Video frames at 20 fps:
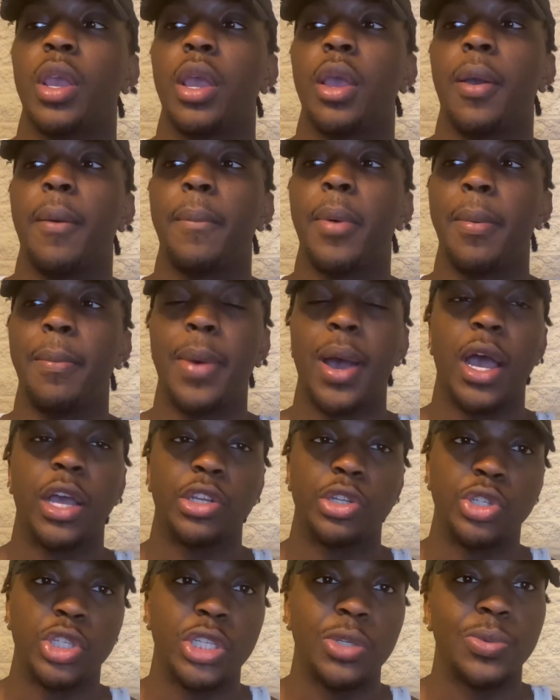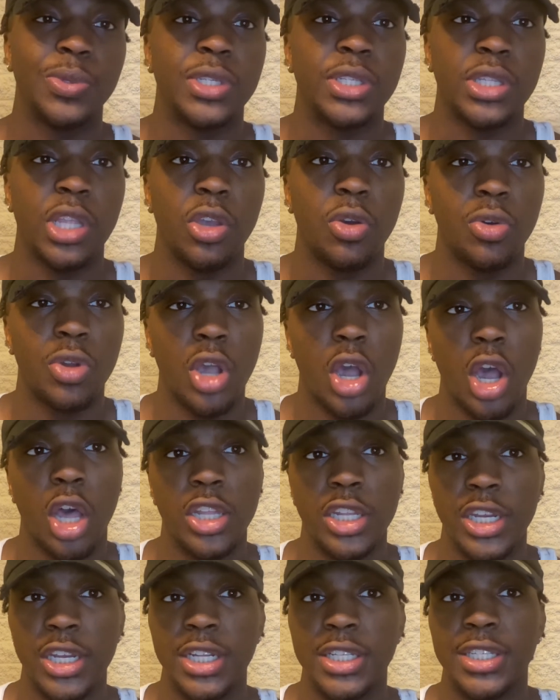But mind you, she was still
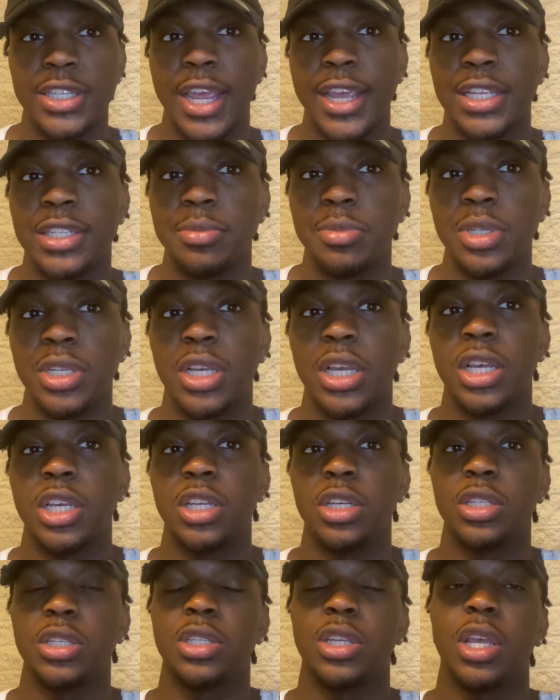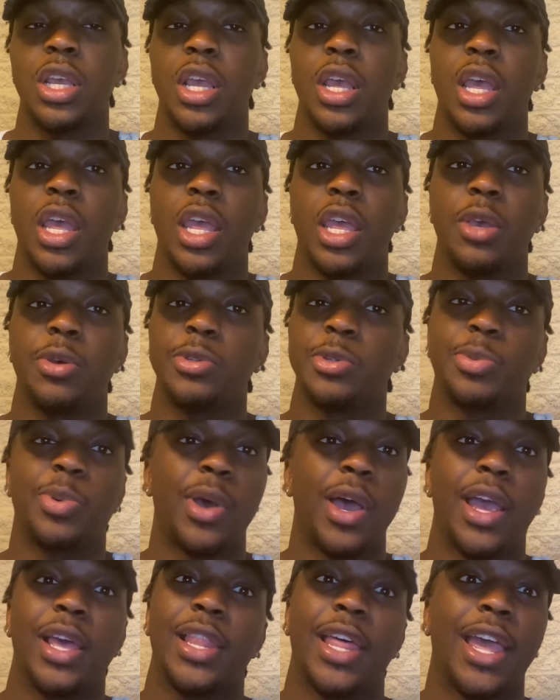calling and texting me because it was
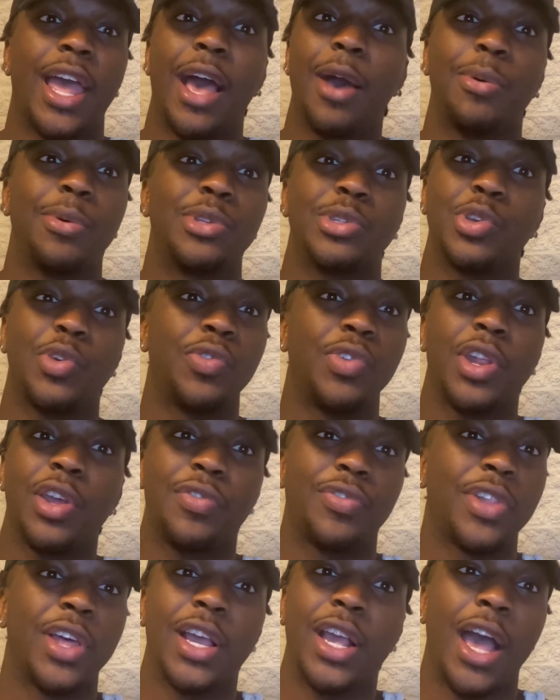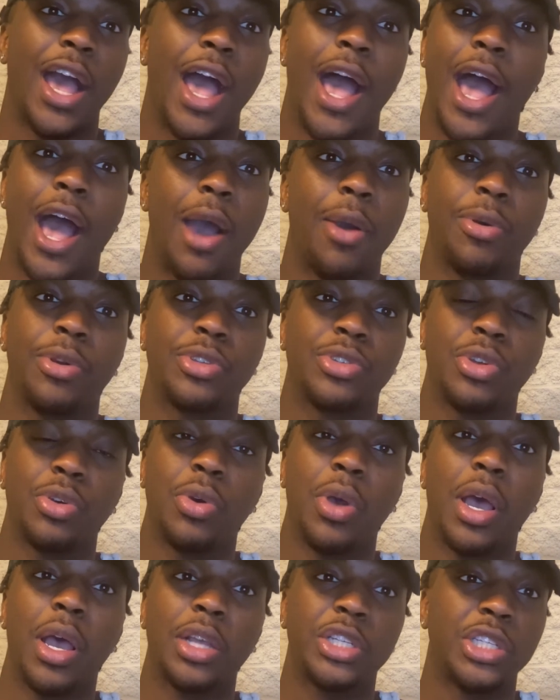probably like I was over there for like an hour. So
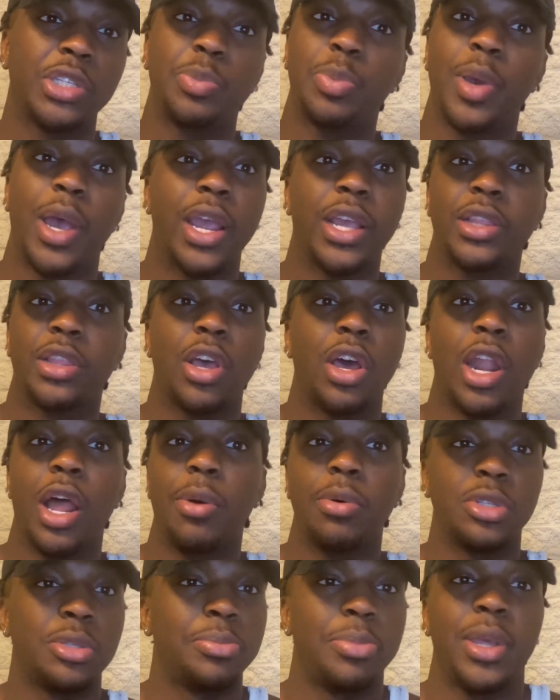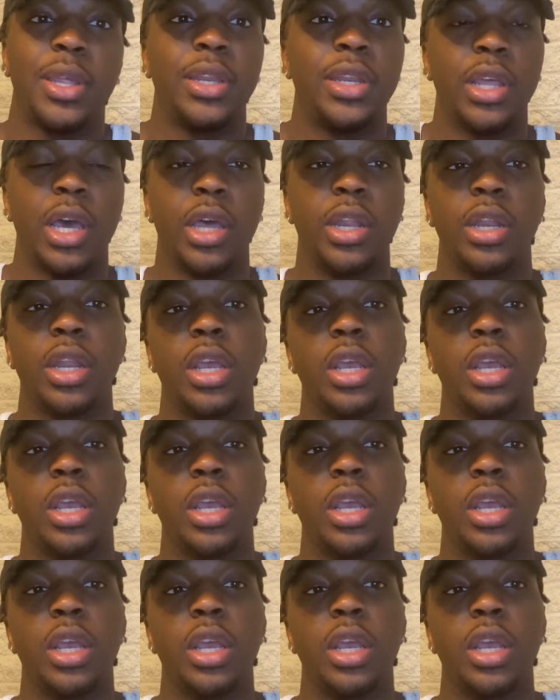she probably thought I was been done.